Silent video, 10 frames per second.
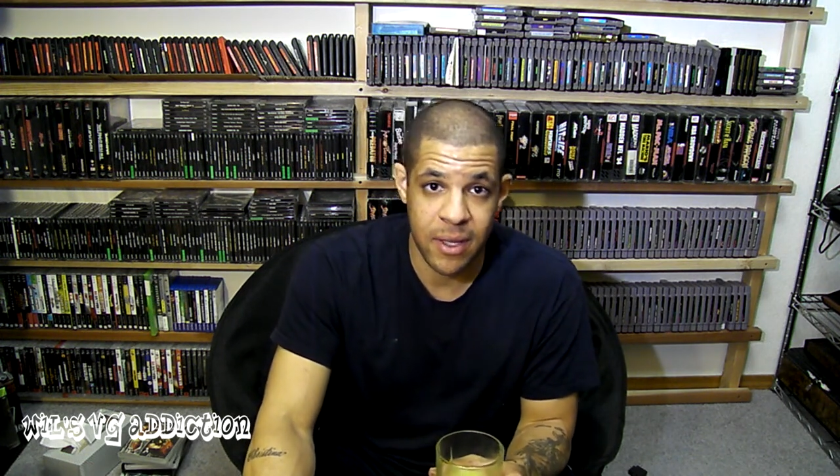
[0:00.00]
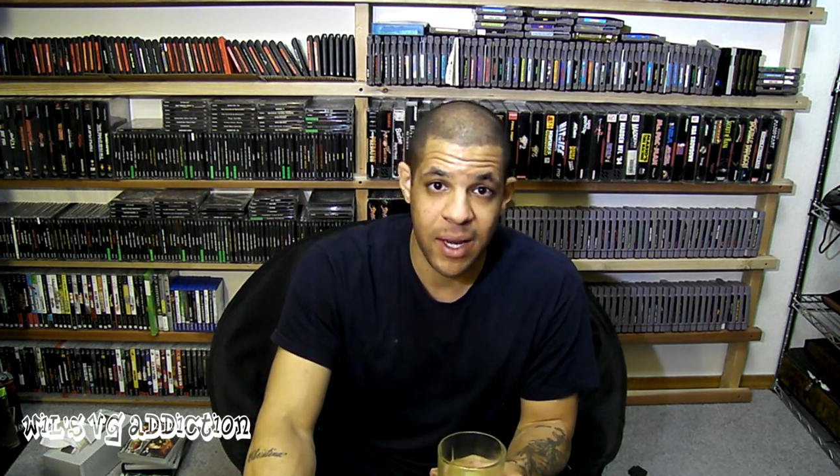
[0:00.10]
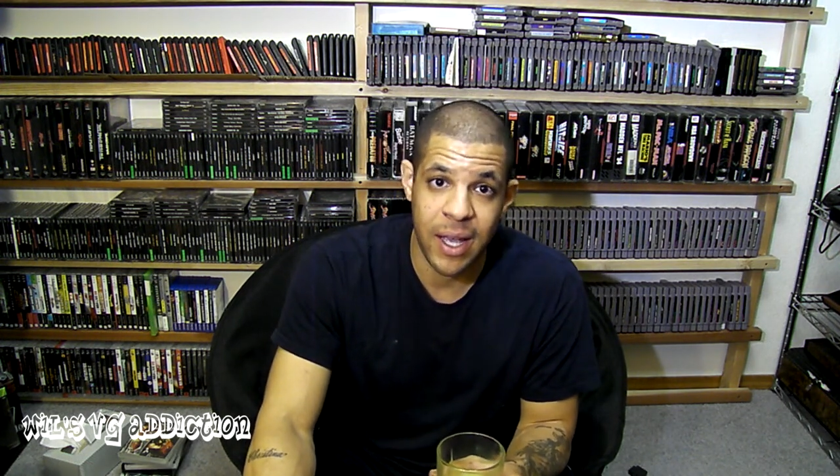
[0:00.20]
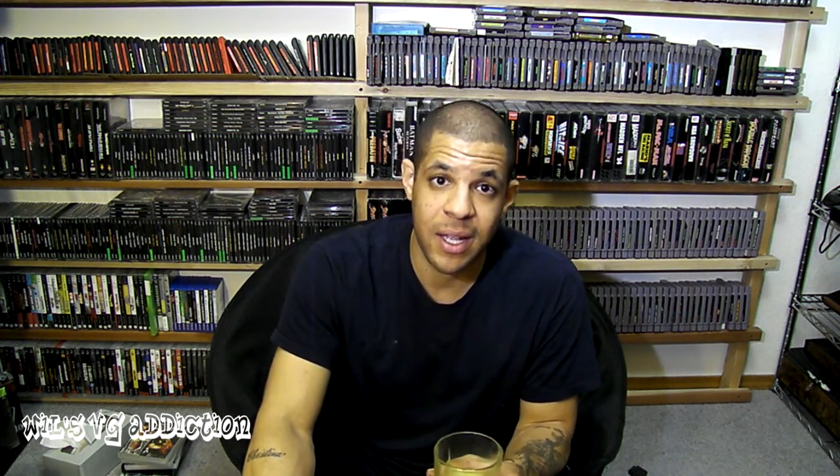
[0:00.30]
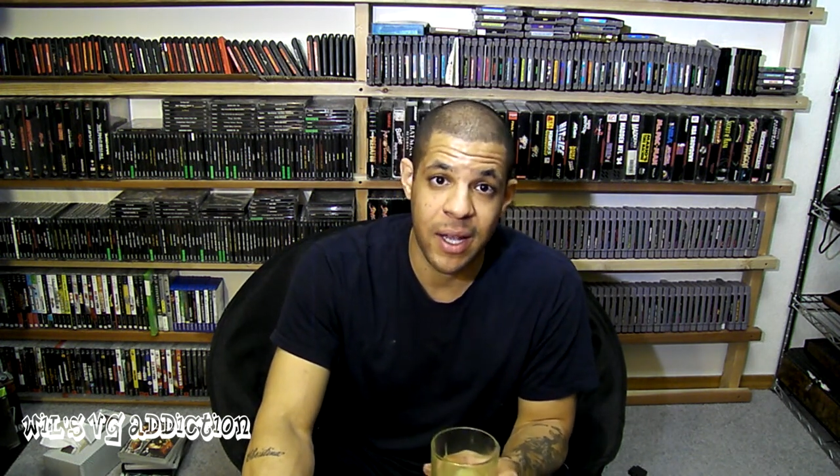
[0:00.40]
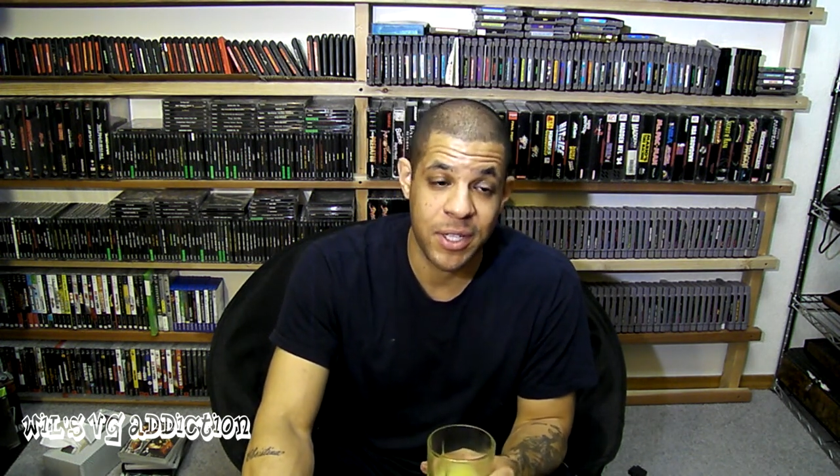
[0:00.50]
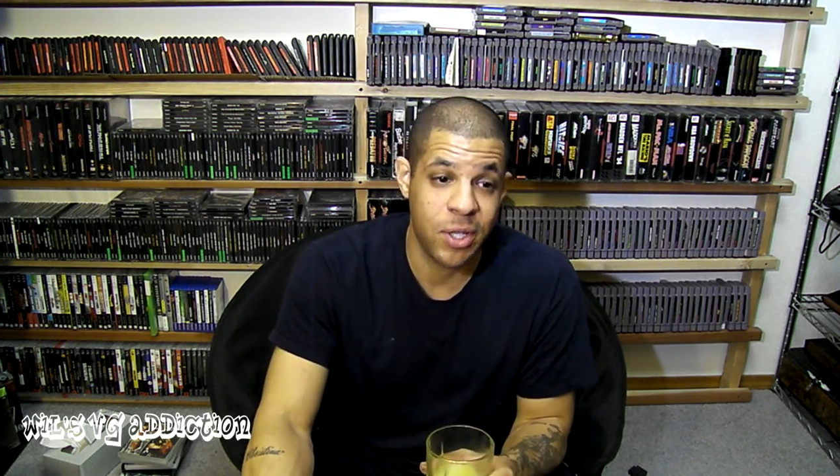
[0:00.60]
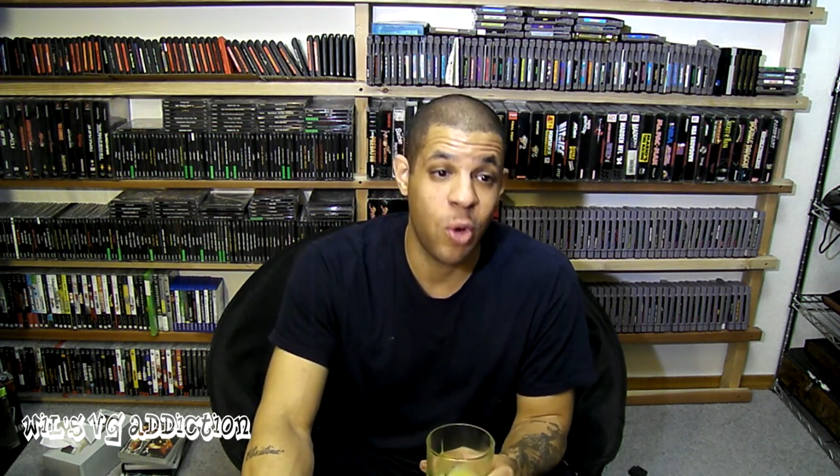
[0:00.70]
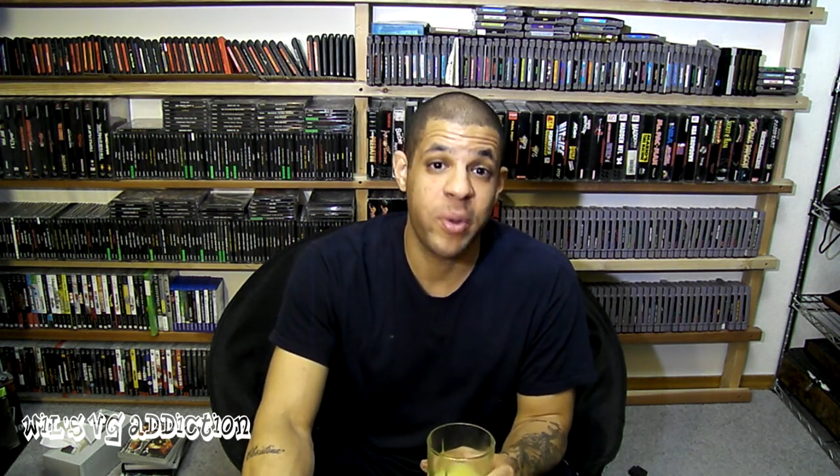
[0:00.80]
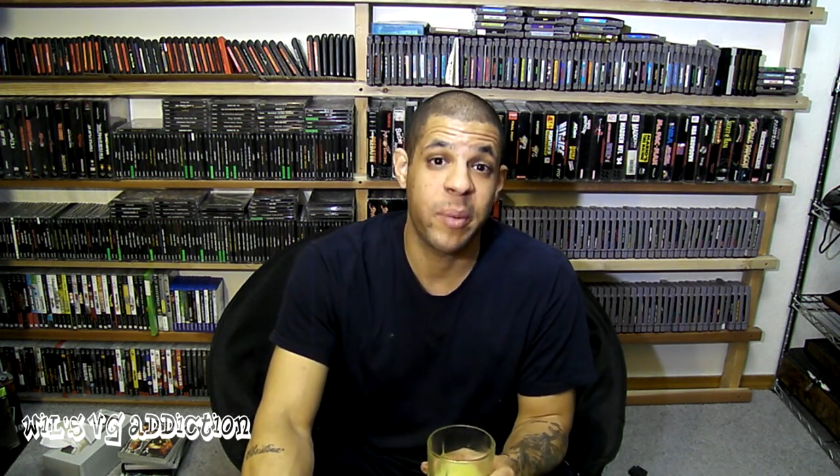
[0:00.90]
that I
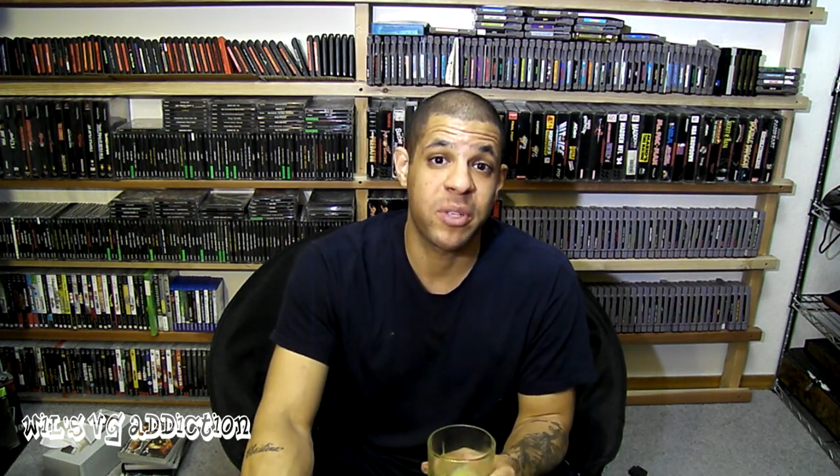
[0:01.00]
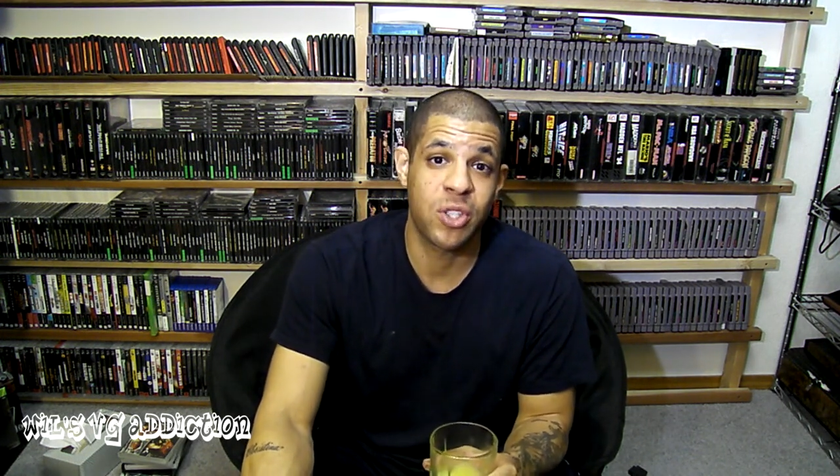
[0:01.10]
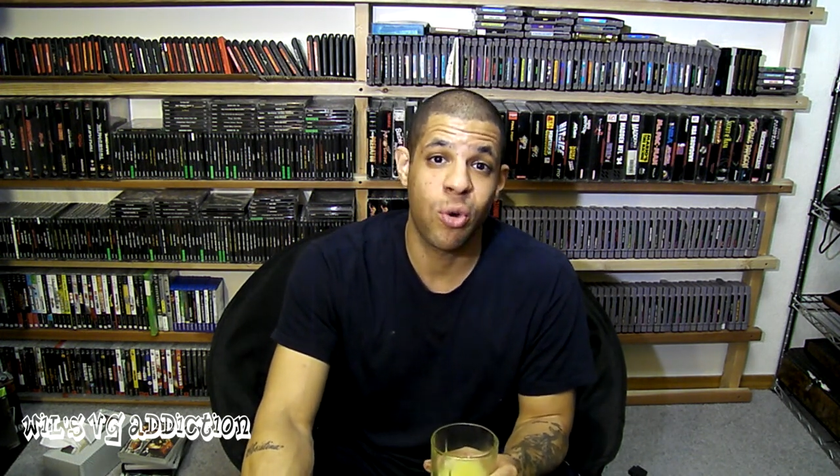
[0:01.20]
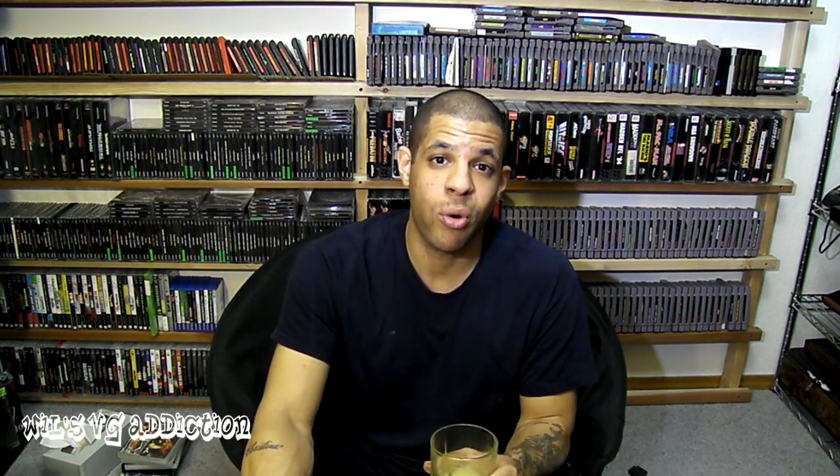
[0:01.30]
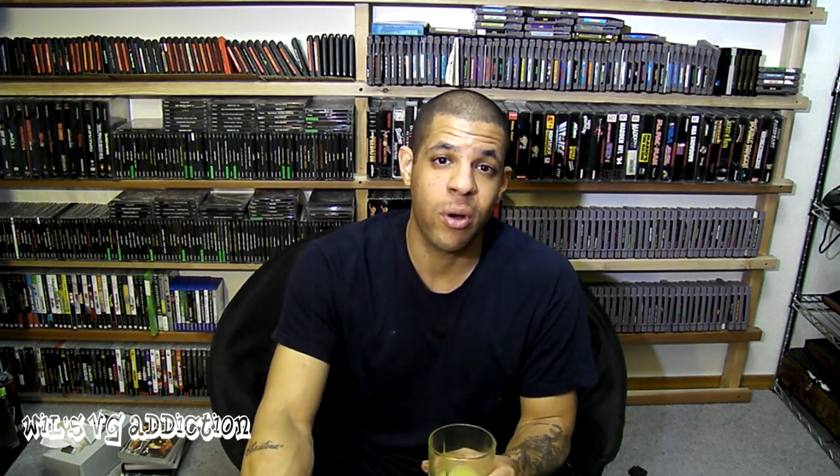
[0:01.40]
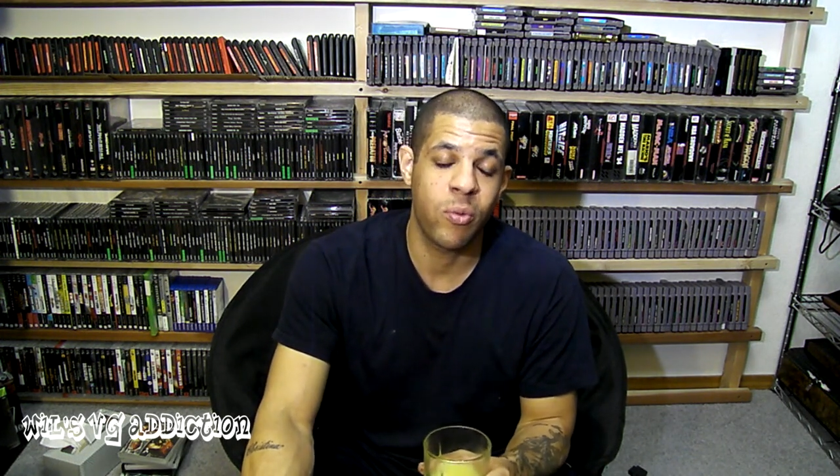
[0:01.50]
should open up a store,